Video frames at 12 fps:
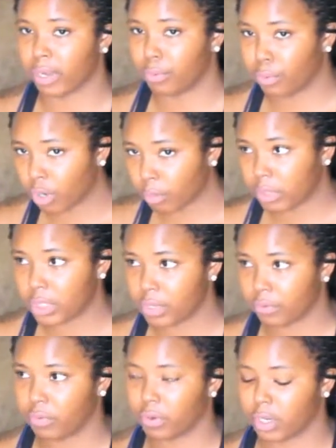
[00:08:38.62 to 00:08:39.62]

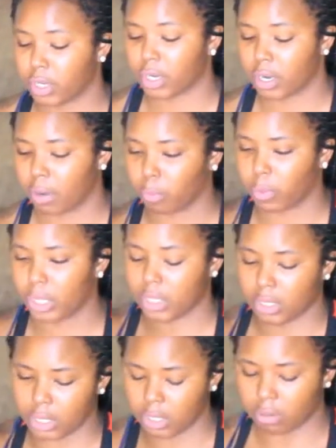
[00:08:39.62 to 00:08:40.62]
normally for our
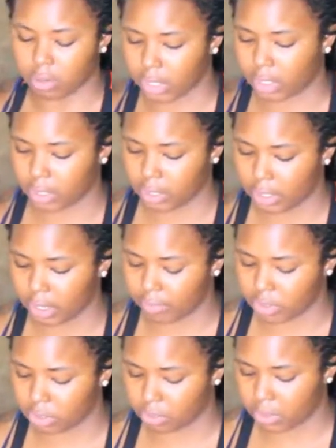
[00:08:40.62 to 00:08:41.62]
weekly or
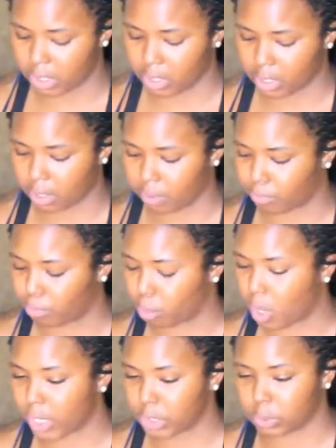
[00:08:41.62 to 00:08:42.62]
every 2 week
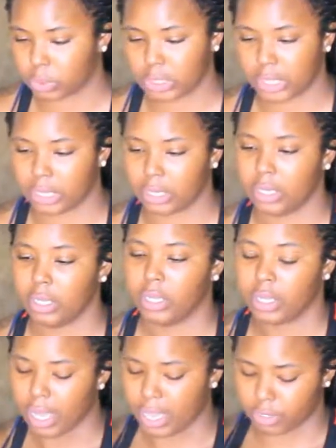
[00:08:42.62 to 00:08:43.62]
wash routine,
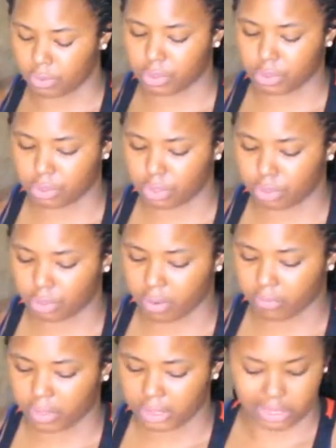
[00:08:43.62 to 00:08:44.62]
I do use 2
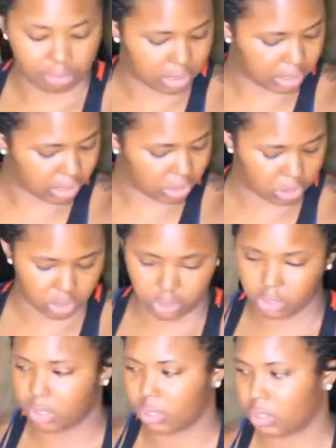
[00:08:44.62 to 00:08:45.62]
different deep
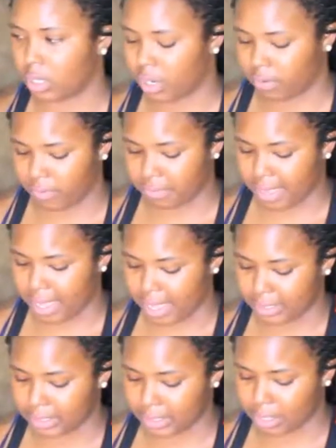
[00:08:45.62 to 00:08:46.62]
conditioners instead of a
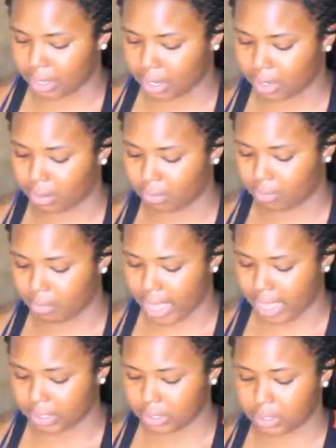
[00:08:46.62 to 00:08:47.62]
mask. And then
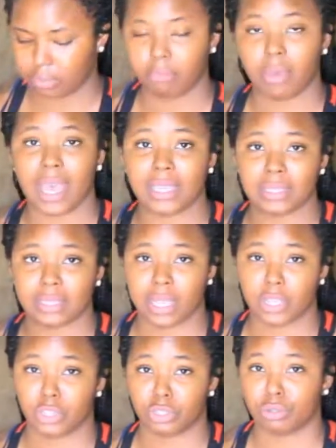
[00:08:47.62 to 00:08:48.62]
masks
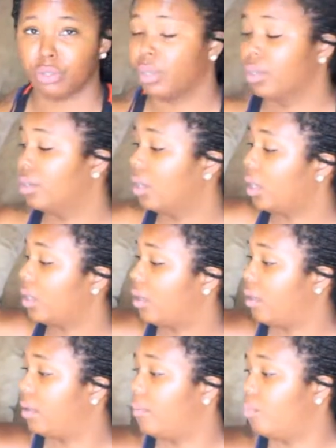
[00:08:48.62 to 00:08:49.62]
I do
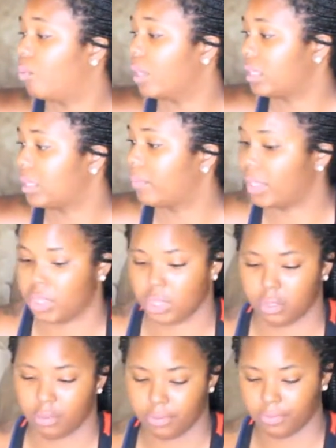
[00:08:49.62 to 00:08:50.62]
once a month.
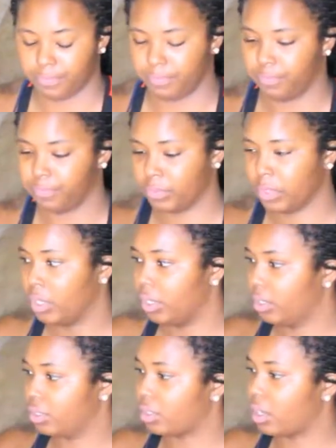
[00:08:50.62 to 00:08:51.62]

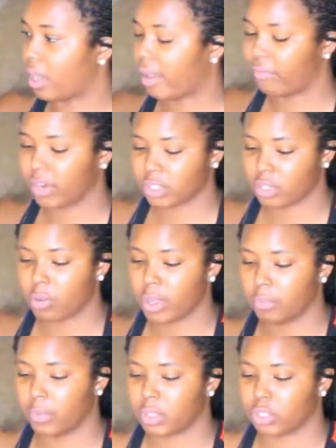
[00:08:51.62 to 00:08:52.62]
So I first go
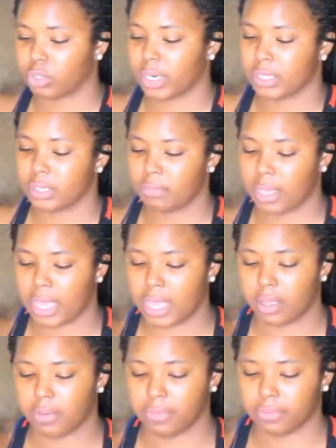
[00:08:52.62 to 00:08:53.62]
in with the Tresemme